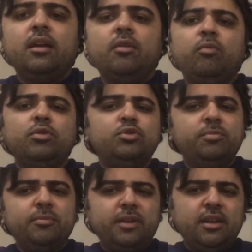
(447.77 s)
Would
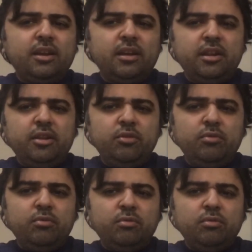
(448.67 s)
Superman
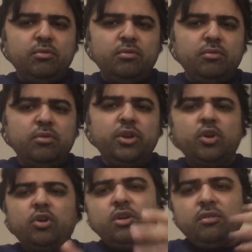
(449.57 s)
continue going
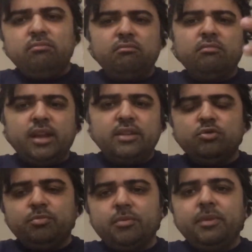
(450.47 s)
on as
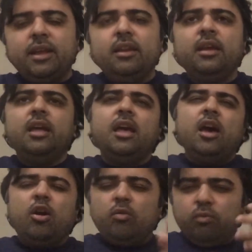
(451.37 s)
Superman,
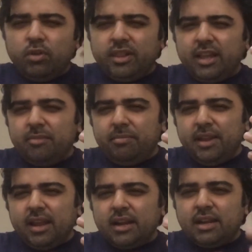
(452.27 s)
or would there
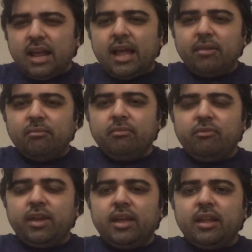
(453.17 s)
be a time
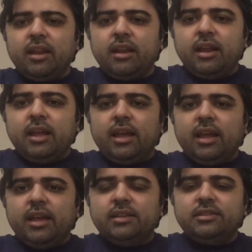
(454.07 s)
where
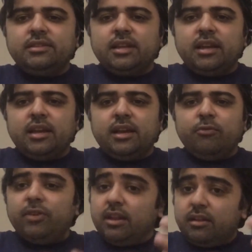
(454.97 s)
his
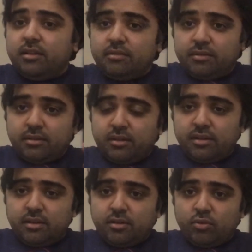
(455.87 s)

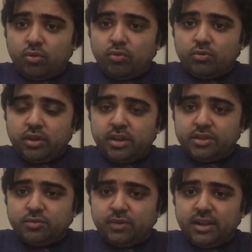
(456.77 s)

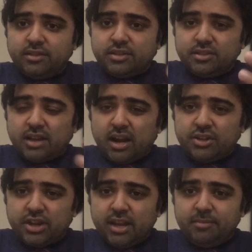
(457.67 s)
villains, his
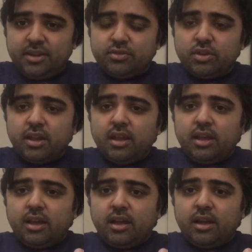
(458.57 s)
arch enemies,
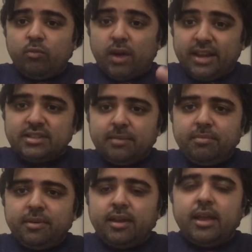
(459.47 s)
wise
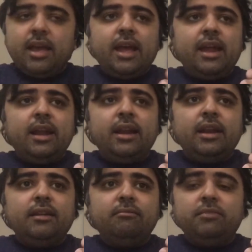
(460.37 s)
up
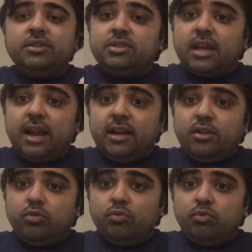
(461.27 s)
and
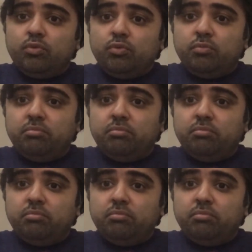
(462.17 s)
decide to